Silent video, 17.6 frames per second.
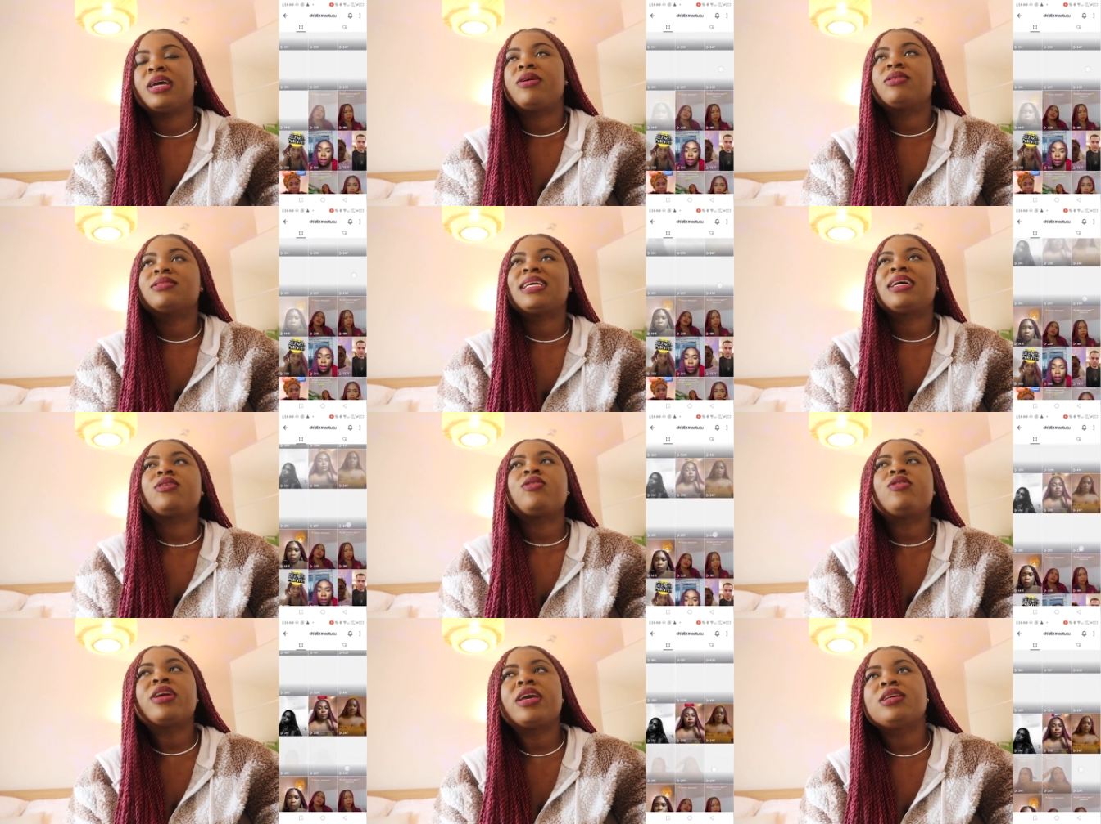I was
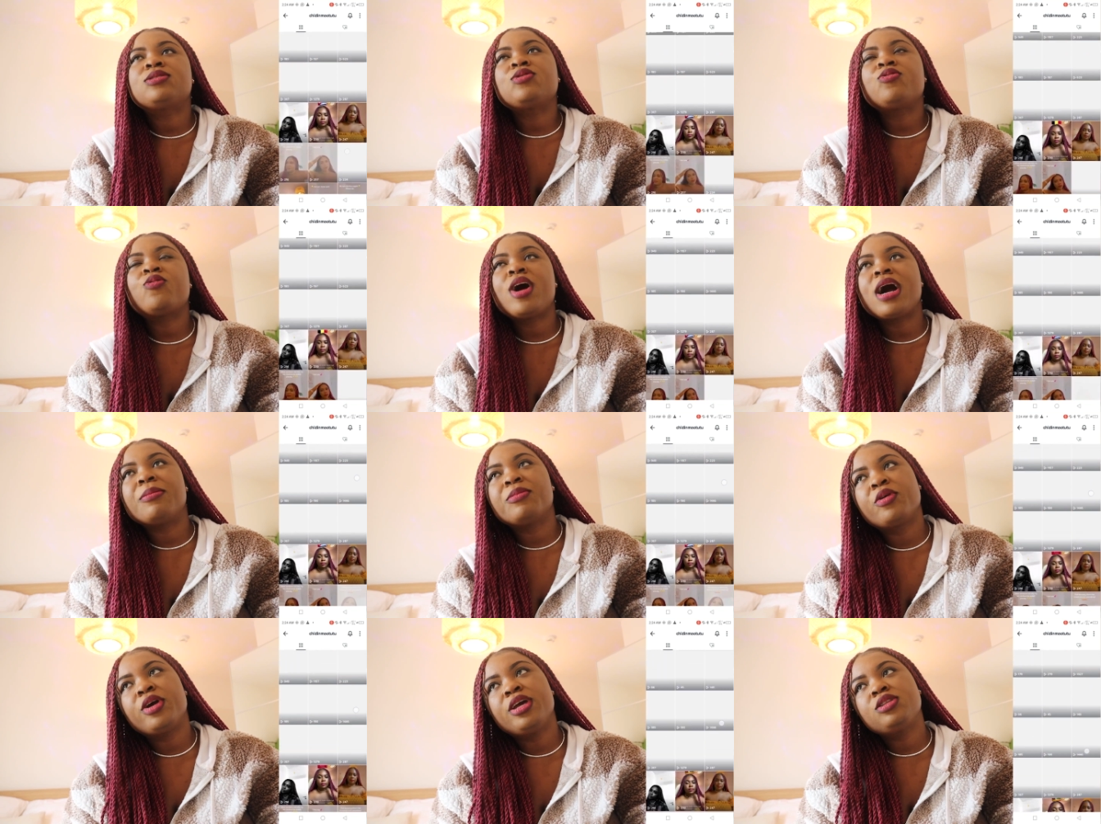like, okay, so what
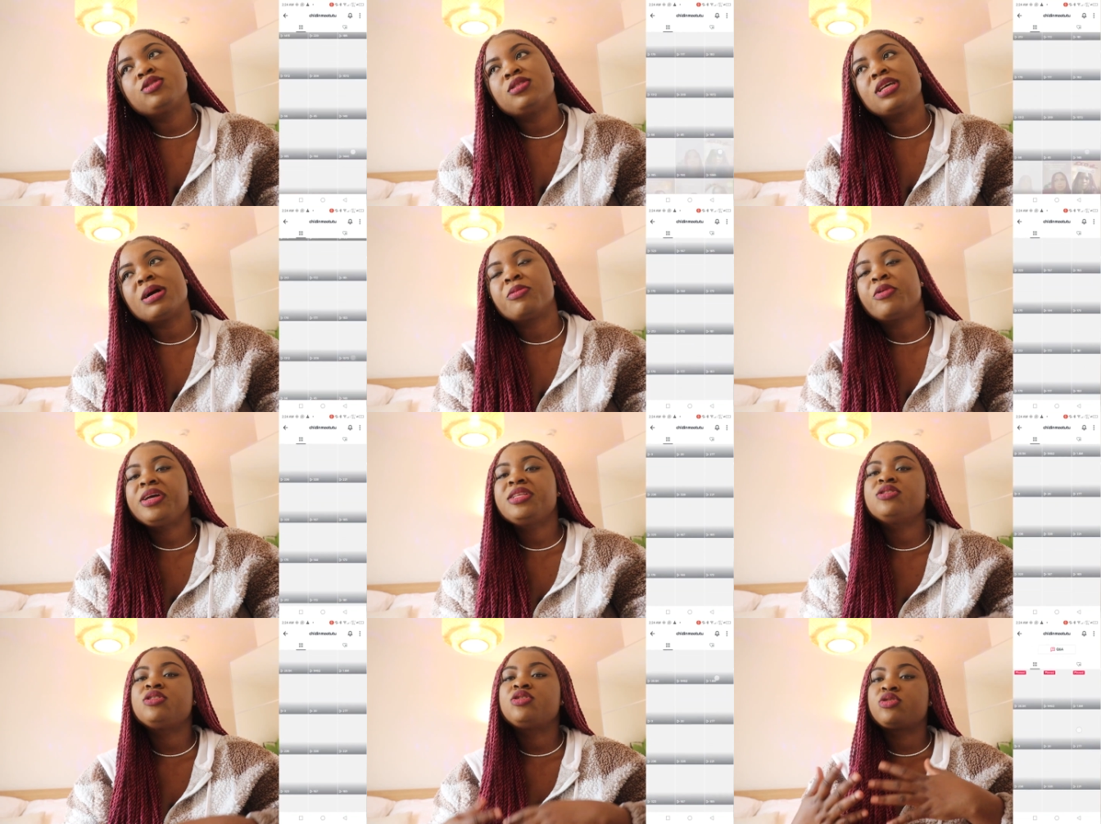I'm going to do, I'm
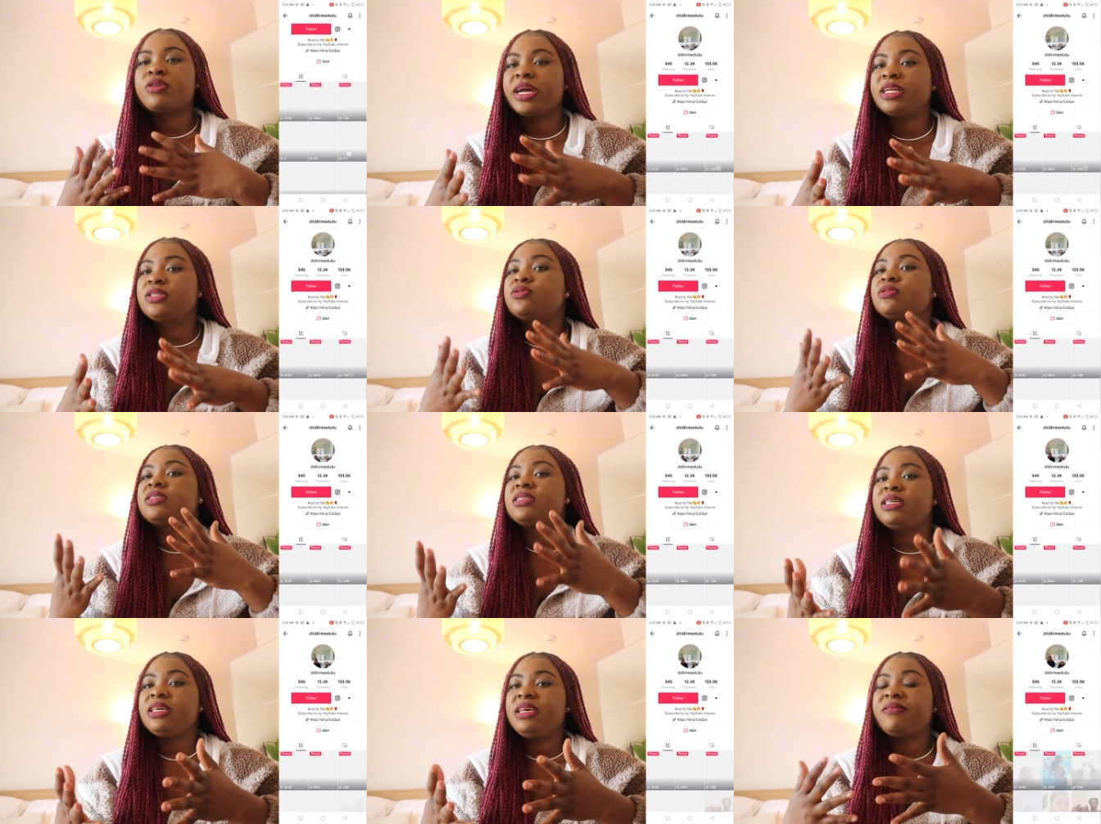going to try to
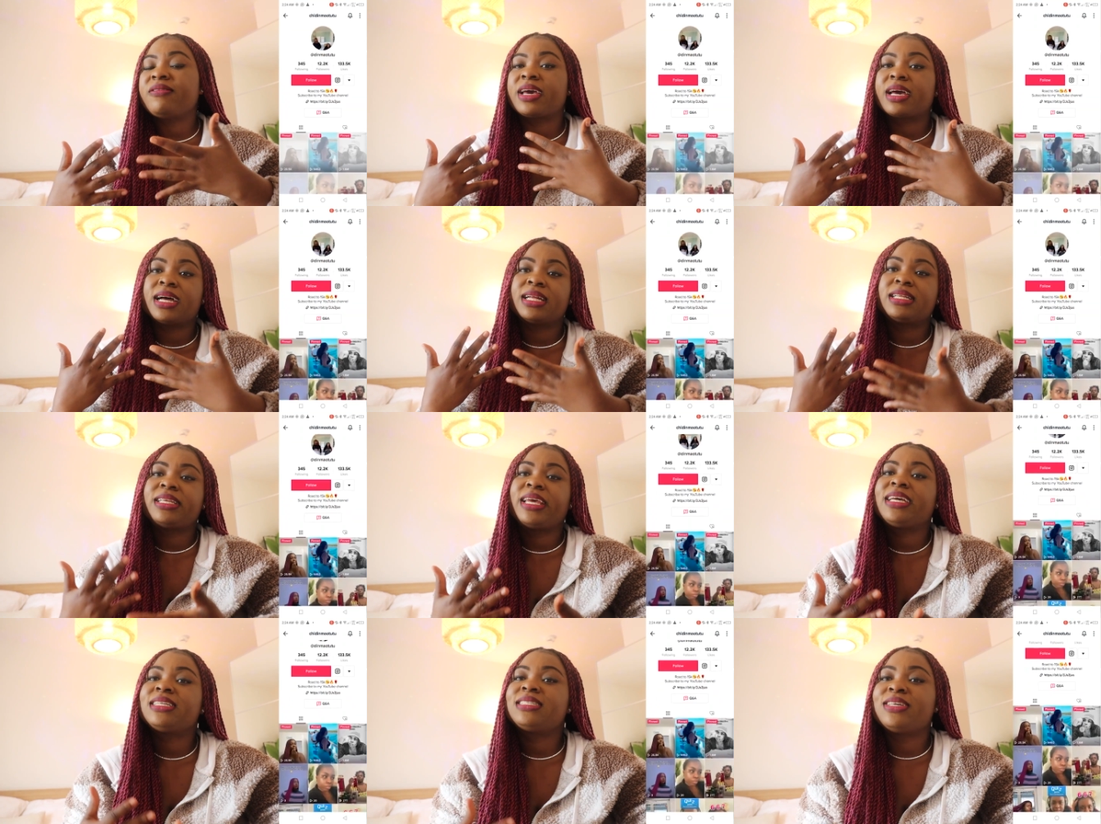see if I can
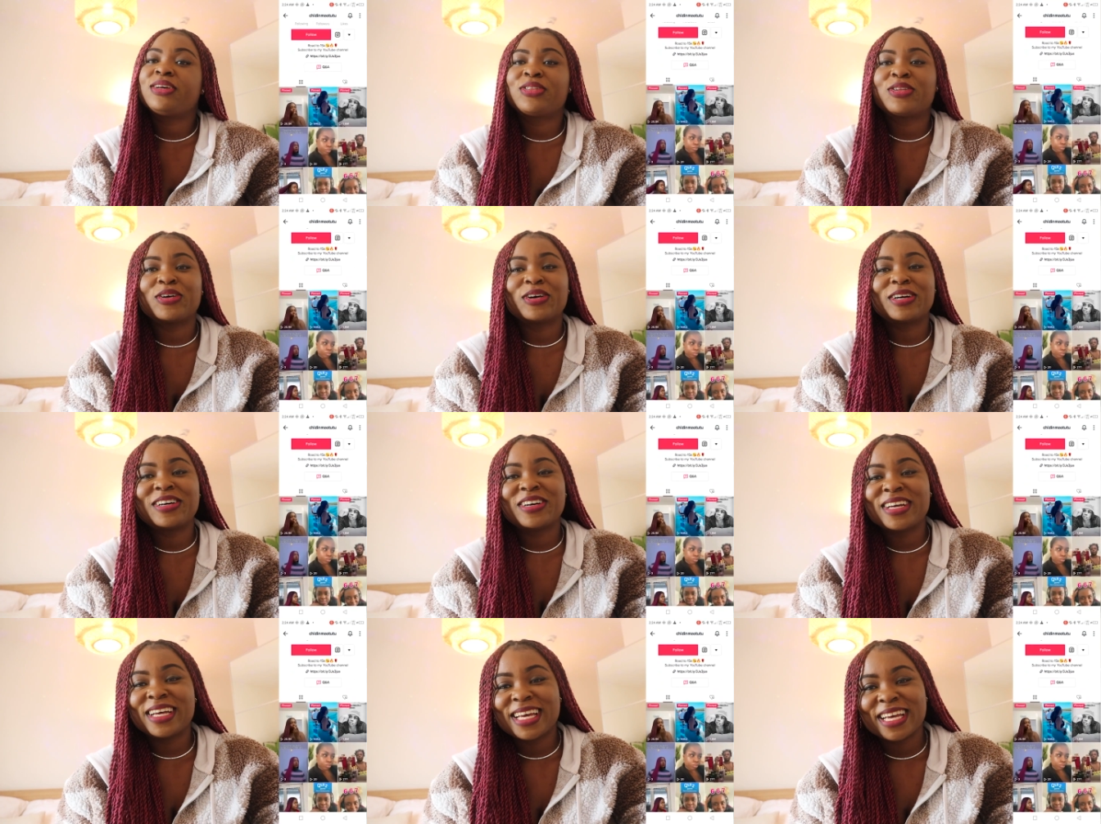take
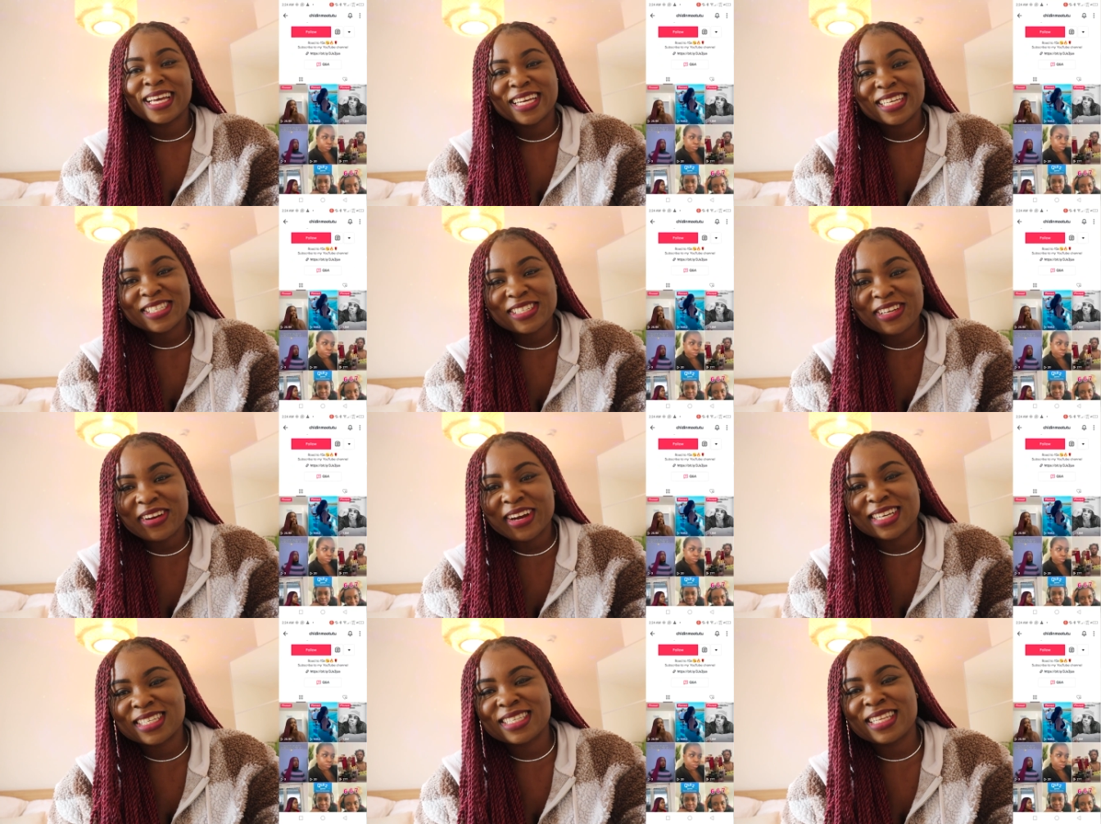TikTok
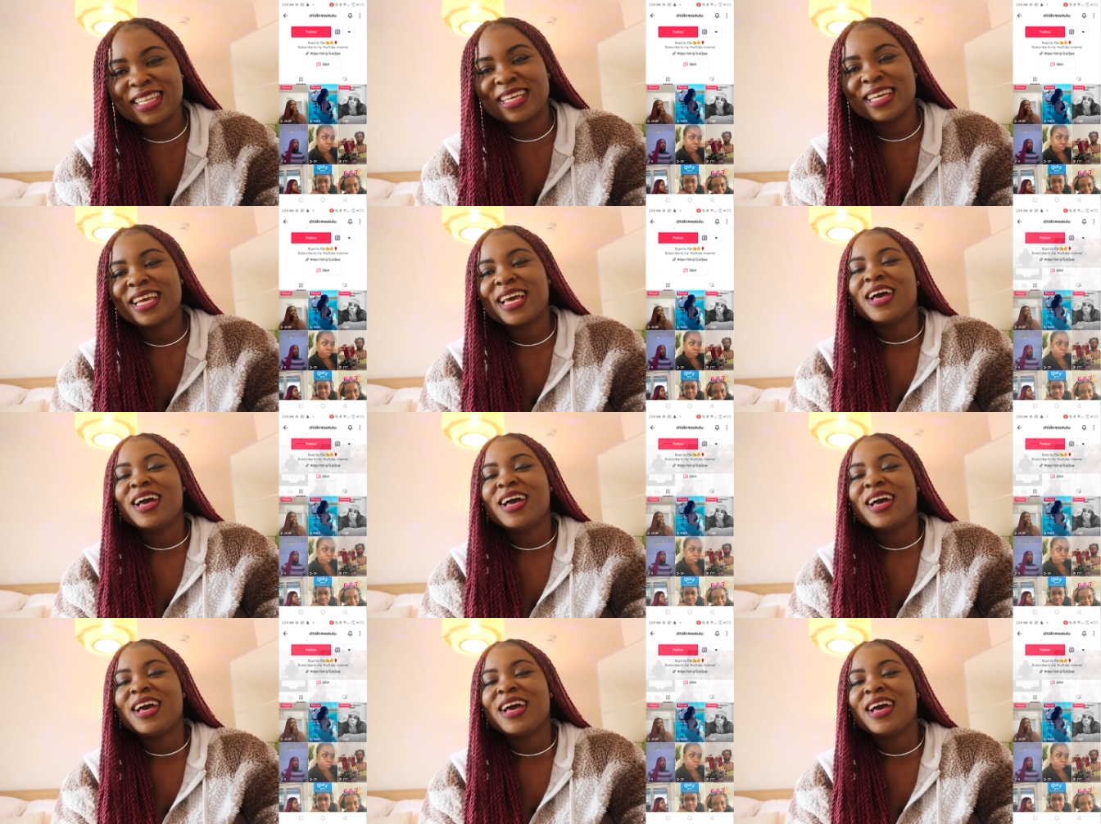seriously.